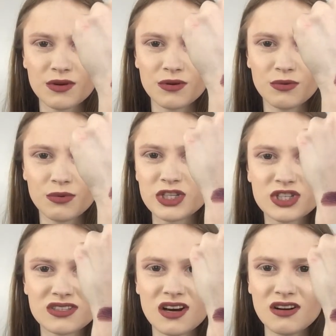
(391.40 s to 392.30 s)
Which
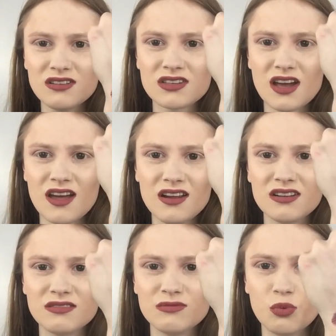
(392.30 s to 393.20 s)
turns kind
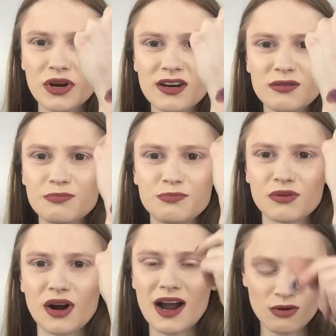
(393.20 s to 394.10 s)
of weird
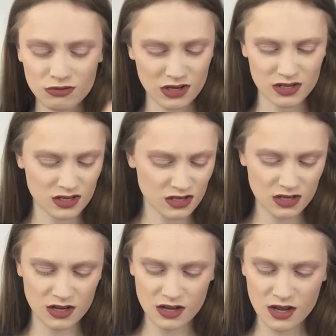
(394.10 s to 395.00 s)
brown.
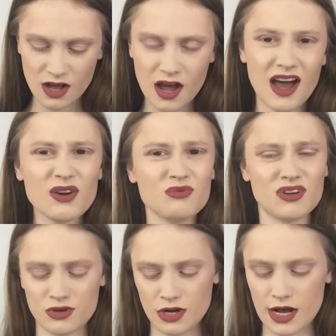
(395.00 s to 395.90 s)
I don't know,
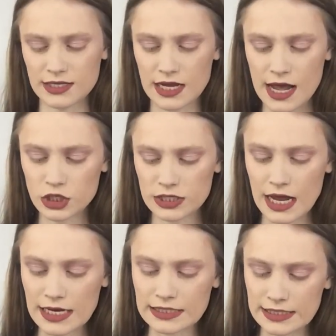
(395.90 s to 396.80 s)
you guys. I
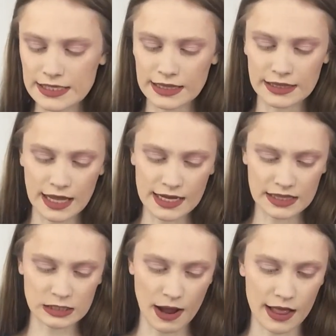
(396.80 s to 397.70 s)
didn't like
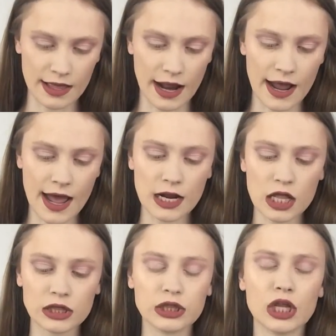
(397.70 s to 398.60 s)
this palette. I had a
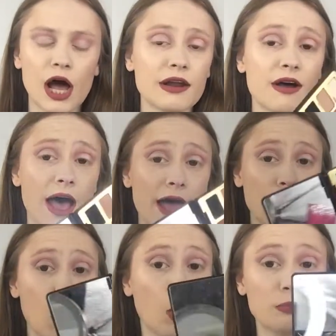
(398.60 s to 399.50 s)
lot of high
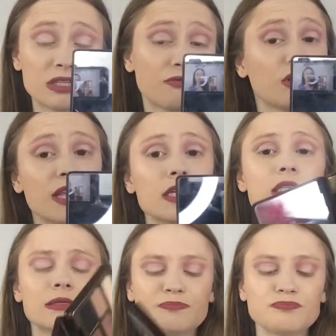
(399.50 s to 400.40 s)
hopes for this